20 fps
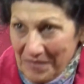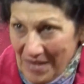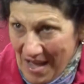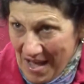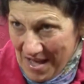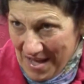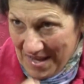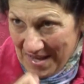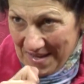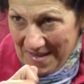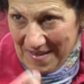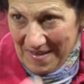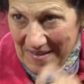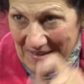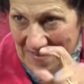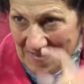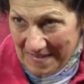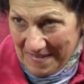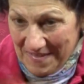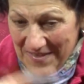
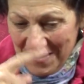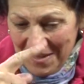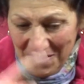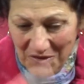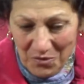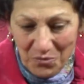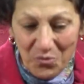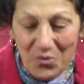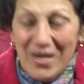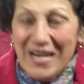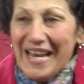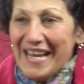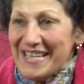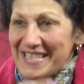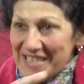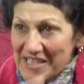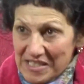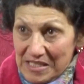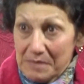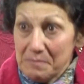the relay
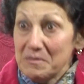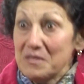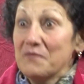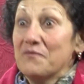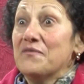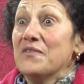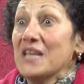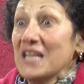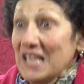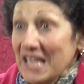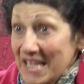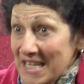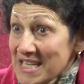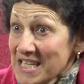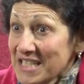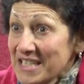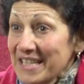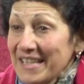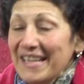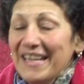system to feel
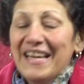it.